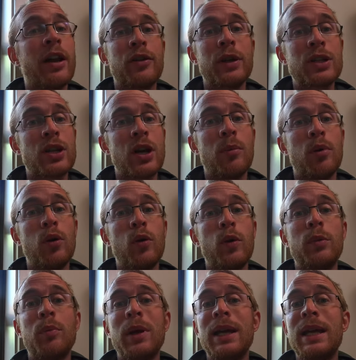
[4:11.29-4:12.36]
Another example
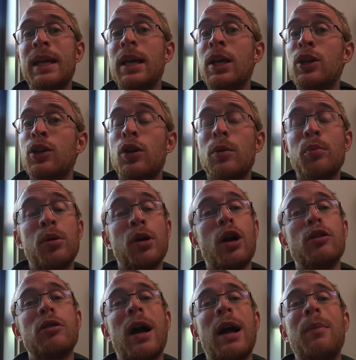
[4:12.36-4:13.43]
would be you can
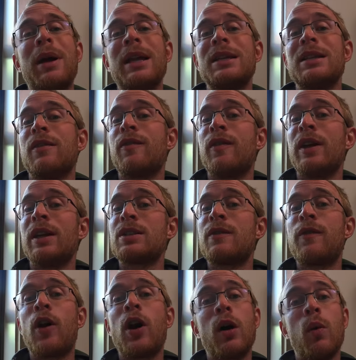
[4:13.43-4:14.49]
program it if it's
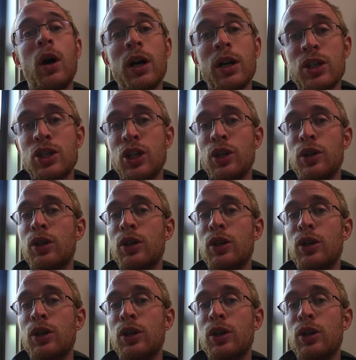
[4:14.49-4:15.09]
fireworks due,